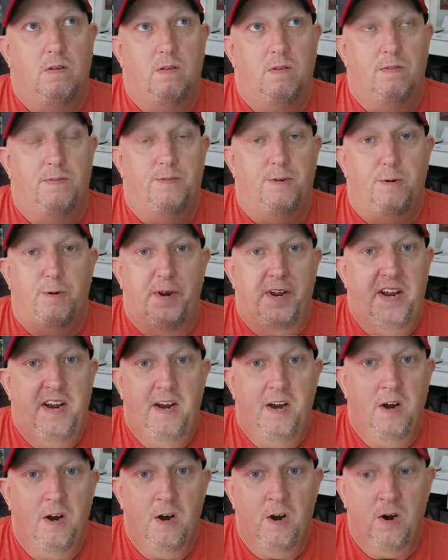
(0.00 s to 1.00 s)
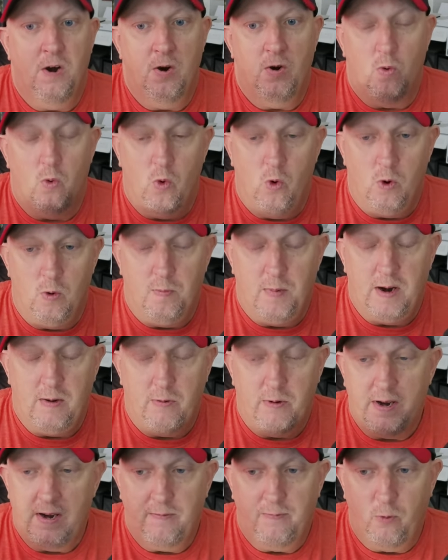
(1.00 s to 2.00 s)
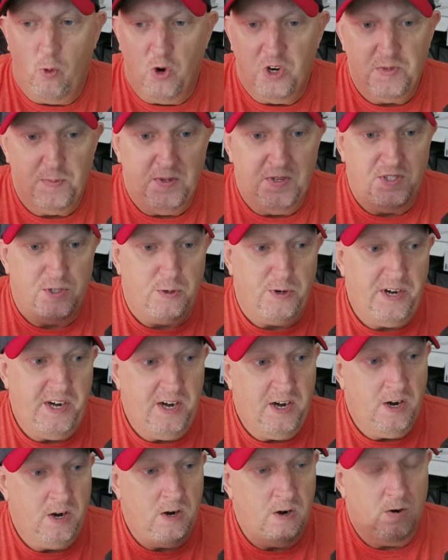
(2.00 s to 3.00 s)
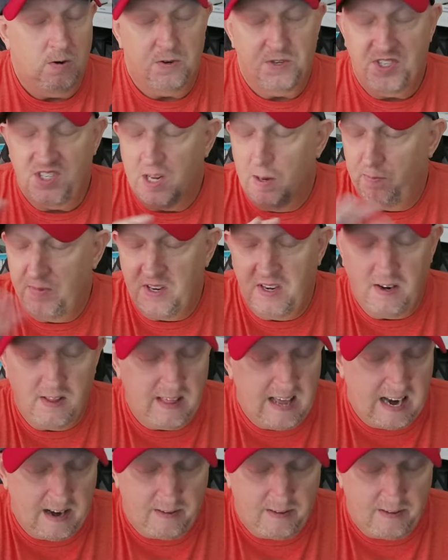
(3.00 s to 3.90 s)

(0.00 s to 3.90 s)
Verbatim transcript: they're here or my reinforcements are here or something to that